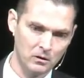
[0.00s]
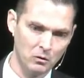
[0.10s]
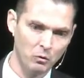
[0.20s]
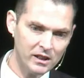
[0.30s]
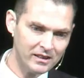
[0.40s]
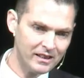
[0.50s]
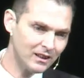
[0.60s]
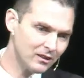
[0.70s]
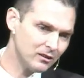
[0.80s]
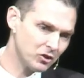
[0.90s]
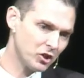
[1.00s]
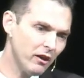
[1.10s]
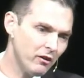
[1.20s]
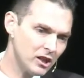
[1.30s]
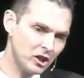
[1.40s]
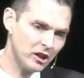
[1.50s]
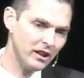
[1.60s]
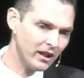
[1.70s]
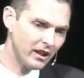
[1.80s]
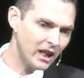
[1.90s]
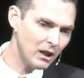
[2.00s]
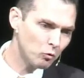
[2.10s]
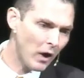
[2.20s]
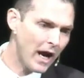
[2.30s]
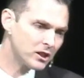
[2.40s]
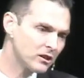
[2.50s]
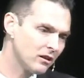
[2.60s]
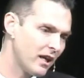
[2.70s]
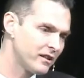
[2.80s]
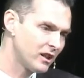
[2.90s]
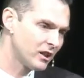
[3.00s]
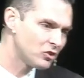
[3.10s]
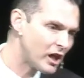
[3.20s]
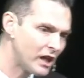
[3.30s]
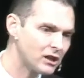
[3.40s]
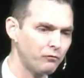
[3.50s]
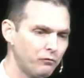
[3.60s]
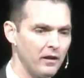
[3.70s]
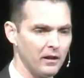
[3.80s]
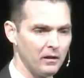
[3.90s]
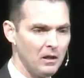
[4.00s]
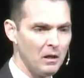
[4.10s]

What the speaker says: What is that little cherished thing that I keep rationalizing and justifying,